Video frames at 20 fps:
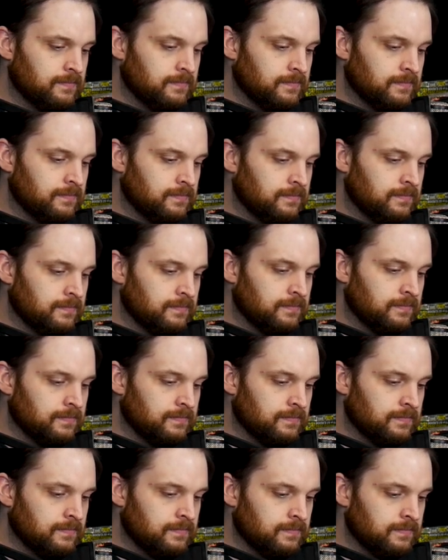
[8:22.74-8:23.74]

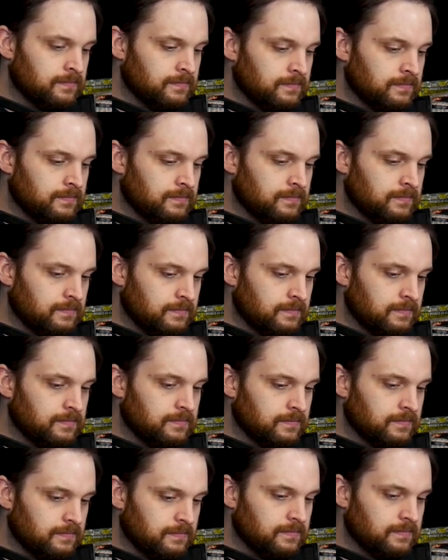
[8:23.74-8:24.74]

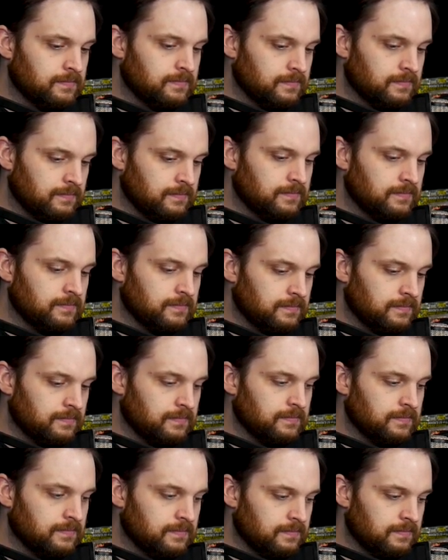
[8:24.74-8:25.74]

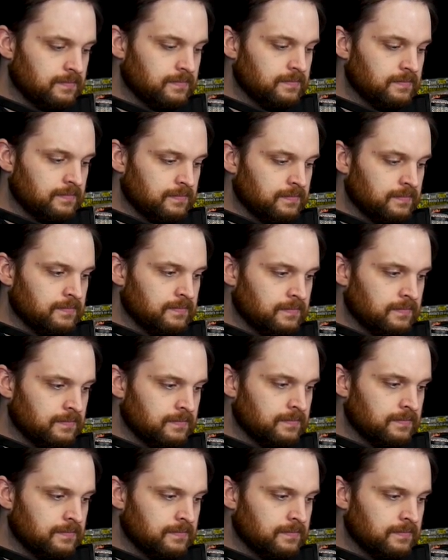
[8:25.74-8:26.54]
[no speech]